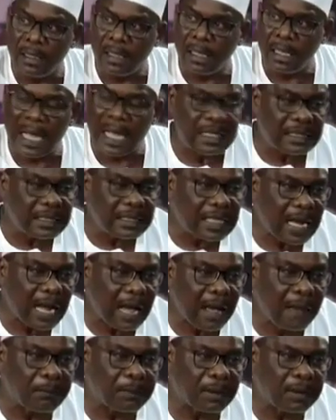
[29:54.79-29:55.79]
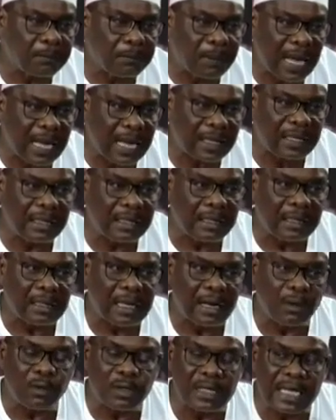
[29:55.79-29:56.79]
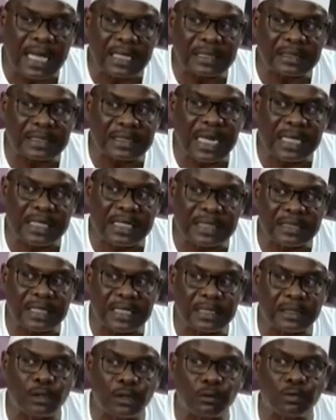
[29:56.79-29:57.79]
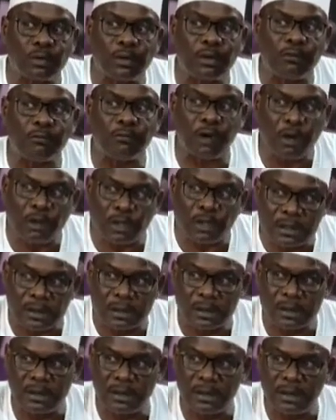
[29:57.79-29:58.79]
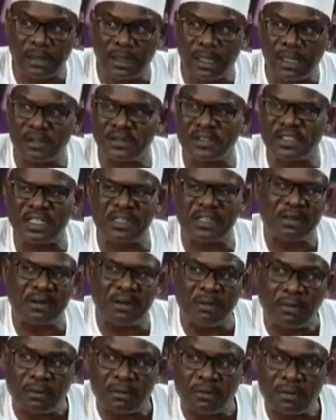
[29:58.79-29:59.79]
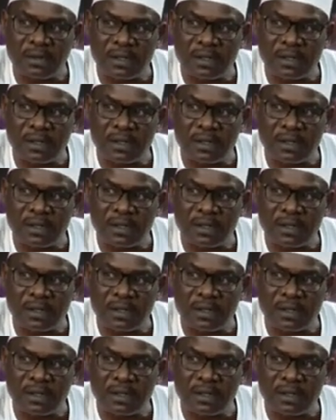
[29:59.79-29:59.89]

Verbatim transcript: and they are preparing or there are signs that they will revolt, you say, no,